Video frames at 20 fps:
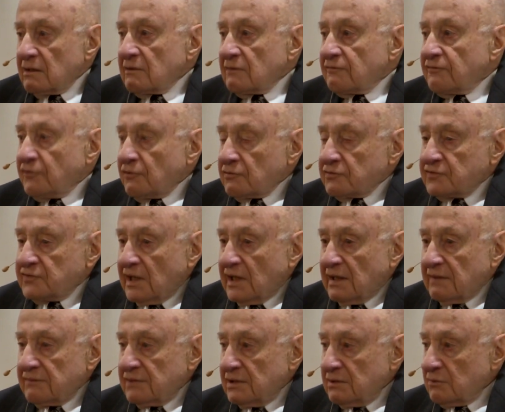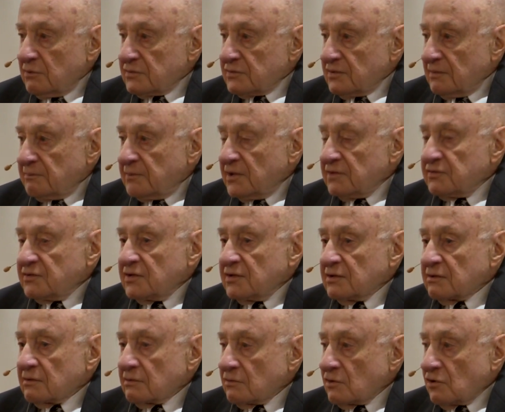First Avenue was a
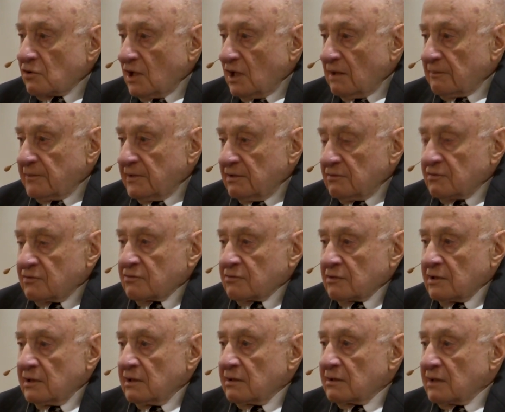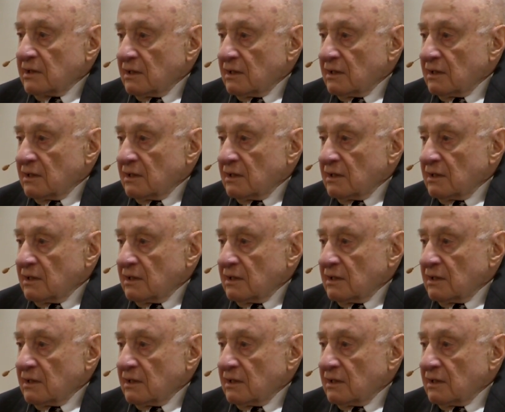busier shopping street